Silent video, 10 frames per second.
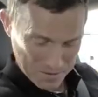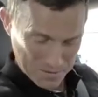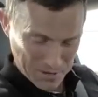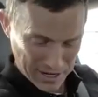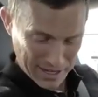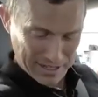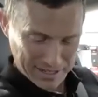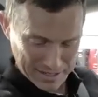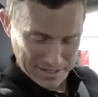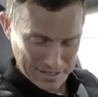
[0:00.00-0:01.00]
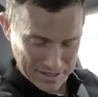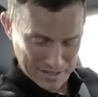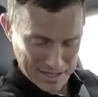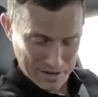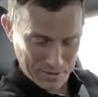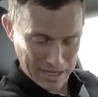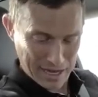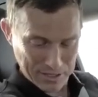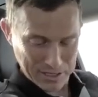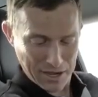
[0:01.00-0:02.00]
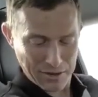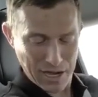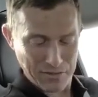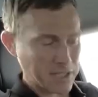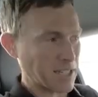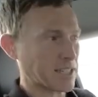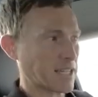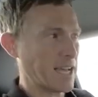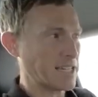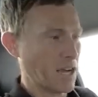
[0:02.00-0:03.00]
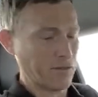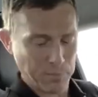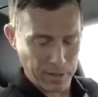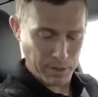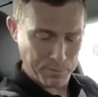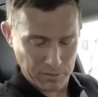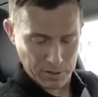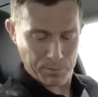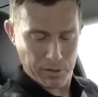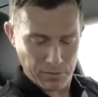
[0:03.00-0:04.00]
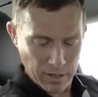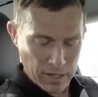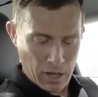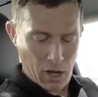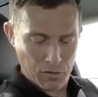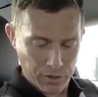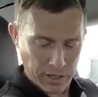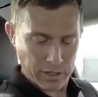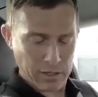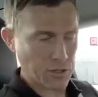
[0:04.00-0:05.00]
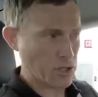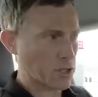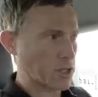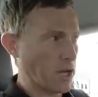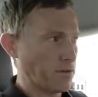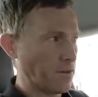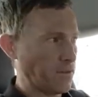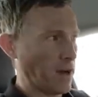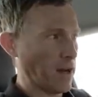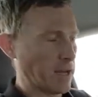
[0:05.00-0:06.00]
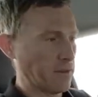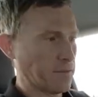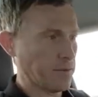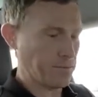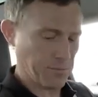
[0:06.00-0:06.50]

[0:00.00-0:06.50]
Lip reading: Right, there we go. It's going over 6 occasionally over the bigger bumps, but hovering just over 5.